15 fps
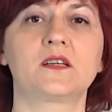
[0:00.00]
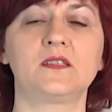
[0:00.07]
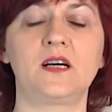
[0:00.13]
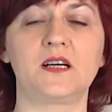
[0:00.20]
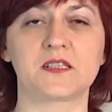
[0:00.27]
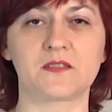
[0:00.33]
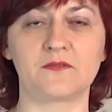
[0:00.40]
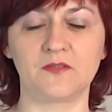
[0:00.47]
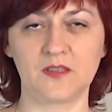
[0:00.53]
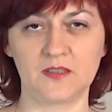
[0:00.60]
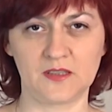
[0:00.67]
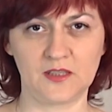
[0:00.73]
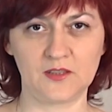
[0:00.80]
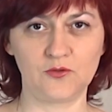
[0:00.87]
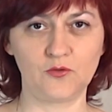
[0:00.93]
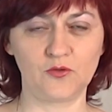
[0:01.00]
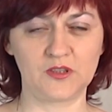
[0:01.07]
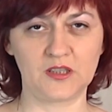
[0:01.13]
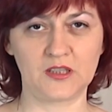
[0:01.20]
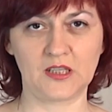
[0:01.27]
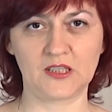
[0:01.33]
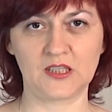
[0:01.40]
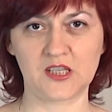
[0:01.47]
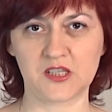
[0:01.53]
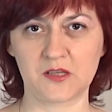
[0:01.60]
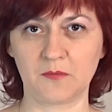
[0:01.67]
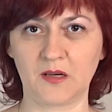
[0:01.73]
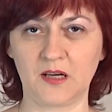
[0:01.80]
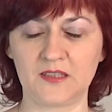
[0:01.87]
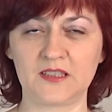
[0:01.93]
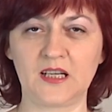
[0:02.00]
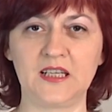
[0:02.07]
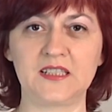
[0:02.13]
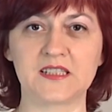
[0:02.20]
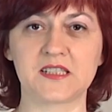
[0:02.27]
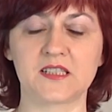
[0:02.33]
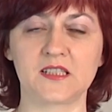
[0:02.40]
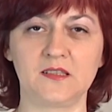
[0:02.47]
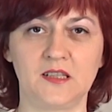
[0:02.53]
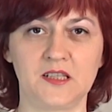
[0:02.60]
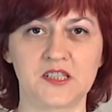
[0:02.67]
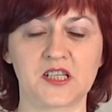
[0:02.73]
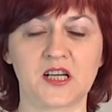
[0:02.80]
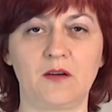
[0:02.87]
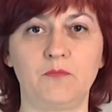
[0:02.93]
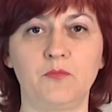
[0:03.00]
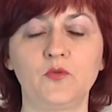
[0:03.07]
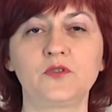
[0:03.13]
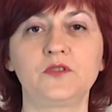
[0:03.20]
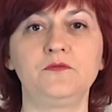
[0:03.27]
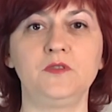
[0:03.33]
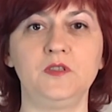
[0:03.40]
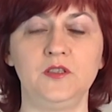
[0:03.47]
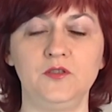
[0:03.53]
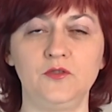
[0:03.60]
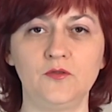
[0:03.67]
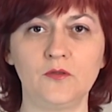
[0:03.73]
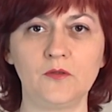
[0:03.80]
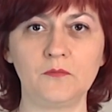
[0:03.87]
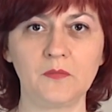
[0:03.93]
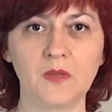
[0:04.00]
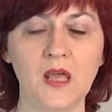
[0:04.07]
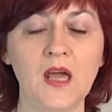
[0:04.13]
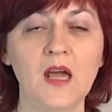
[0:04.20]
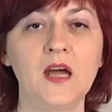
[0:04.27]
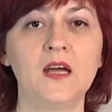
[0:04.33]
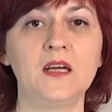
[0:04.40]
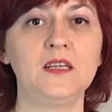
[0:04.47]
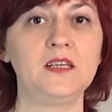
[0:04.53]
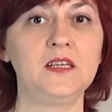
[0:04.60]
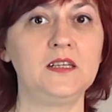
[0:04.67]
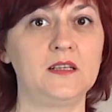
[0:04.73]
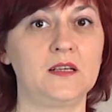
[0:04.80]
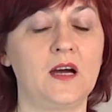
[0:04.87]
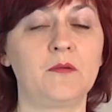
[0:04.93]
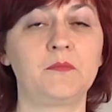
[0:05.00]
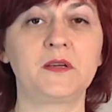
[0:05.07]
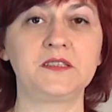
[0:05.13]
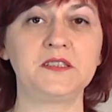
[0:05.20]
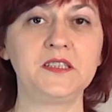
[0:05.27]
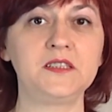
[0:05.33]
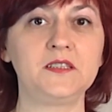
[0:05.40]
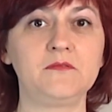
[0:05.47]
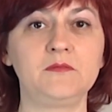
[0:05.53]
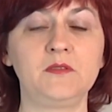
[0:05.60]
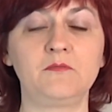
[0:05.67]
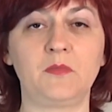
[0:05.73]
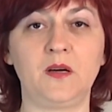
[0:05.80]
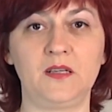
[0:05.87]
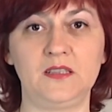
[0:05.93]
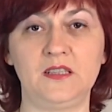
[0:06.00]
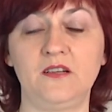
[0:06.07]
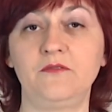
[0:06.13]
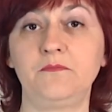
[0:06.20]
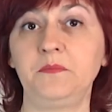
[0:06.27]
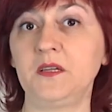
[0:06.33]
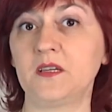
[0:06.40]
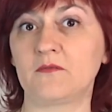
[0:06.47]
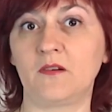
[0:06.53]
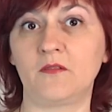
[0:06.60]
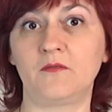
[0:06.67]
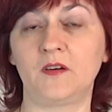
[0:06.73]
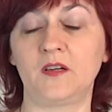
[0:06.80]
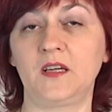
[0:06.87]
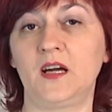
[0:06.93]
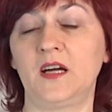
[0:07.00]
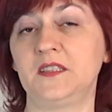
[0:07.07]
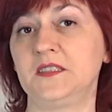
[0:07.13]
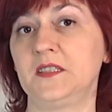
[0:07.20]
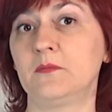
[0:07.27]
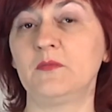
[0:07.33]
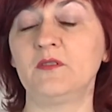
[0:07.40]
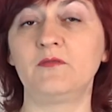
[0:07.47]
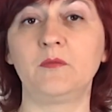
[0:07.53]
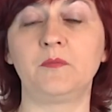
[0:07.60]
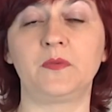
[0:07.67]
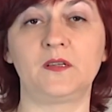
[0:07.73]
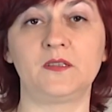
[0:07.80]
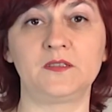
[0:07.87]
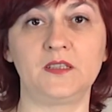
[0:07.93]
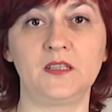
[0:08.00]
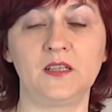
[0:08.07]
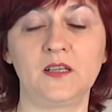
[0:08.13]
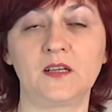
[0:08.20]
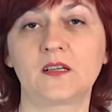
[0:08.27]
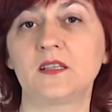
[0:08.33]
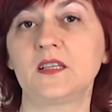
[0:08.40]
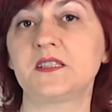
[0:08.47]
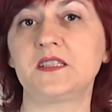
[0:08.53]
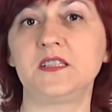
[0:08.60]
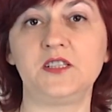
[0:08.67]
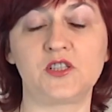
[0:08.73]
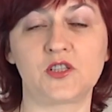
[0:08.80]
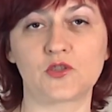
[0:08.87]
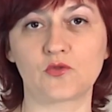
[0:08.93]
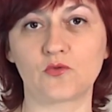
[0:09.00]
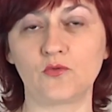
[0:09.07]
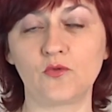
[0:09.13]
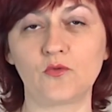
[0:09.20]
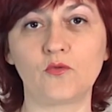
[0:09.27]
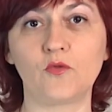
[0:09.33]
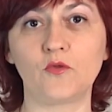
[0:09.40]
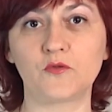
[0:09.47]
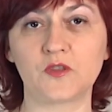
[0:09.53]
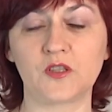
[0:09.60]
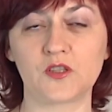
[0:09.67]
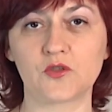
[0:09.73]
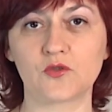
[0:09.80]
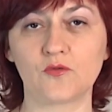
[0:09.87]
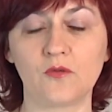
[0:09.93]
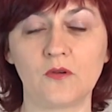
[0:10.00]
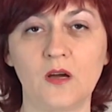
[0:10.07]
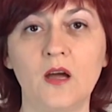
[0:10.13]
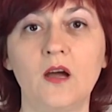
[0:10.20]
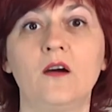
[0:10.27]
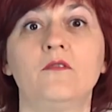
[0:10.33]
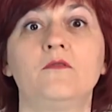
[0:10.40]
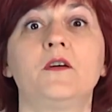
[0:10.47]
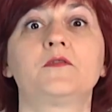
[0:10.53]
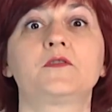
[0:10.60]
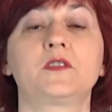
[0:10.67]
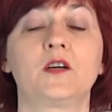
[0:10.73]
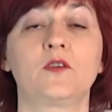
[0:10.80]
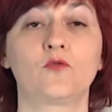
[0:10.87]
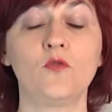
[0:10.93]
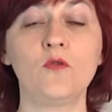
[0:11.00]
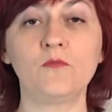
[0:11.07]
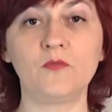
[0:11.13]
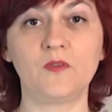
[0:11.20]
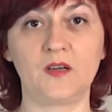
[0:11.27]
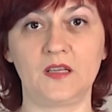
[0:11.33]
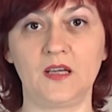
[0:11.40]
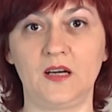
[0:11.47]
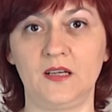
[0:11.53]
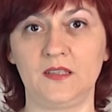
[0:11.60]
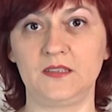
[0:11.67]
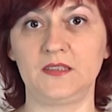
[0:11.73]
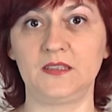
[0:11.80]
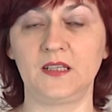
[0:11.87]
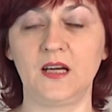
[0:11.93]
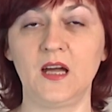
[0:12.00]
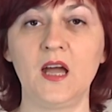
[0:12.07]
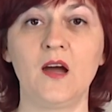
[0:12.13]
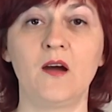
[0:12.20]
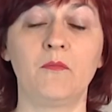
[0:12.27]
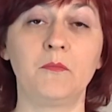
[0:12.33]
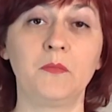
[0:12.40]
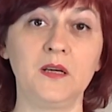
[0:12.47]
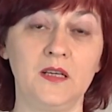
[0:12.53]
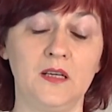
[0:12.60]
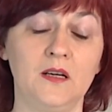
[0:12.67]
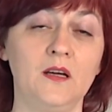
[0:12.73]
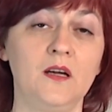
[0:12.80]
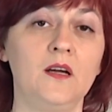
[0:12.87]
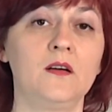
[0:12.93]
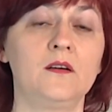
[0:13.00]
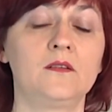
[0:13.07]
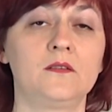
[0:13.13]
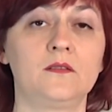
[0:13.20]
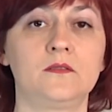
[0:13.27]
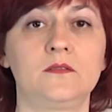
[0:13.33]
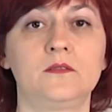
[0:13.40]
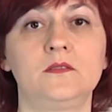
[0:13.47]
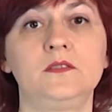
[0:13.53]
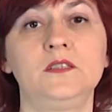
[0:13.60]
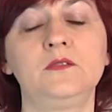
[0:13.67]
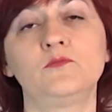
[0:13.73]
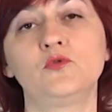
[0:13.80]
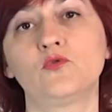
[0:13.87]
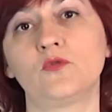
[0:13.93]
The link how to crochet such project you can find in the description. The first one is crocheted in classic style, and for the second example, a master